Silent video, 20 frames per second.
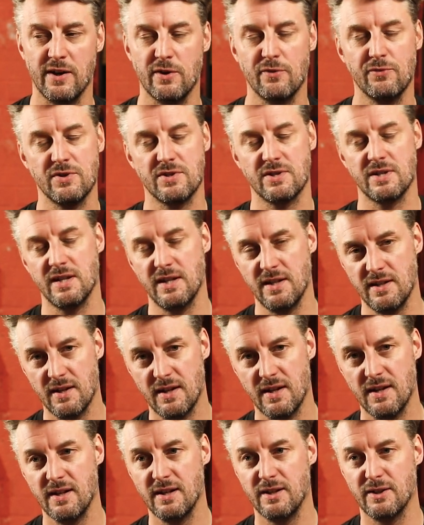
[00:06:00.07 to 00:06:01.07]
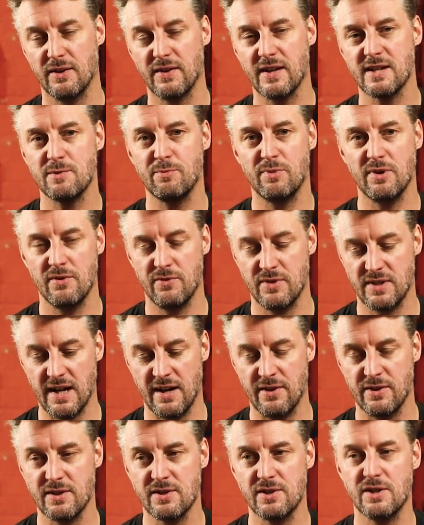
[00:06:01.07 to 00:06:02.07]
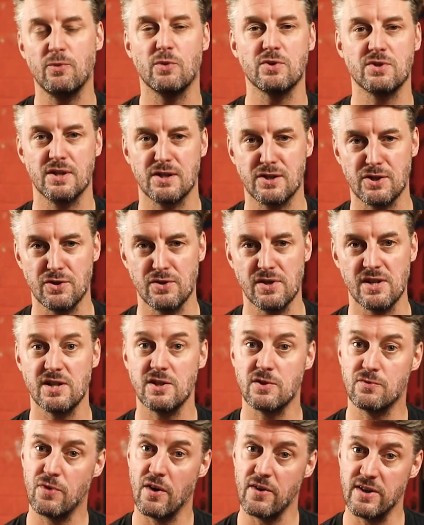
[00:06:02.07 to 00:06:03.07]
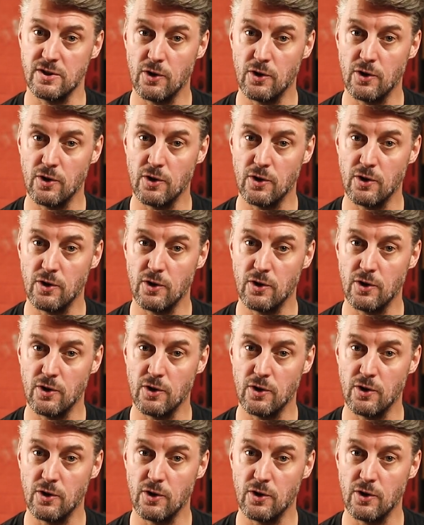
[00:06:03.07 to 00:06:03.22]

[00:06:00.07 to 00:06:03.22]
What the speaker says: And obviously, you know, that's a bit of a downer. She wasn't a tourist, she's very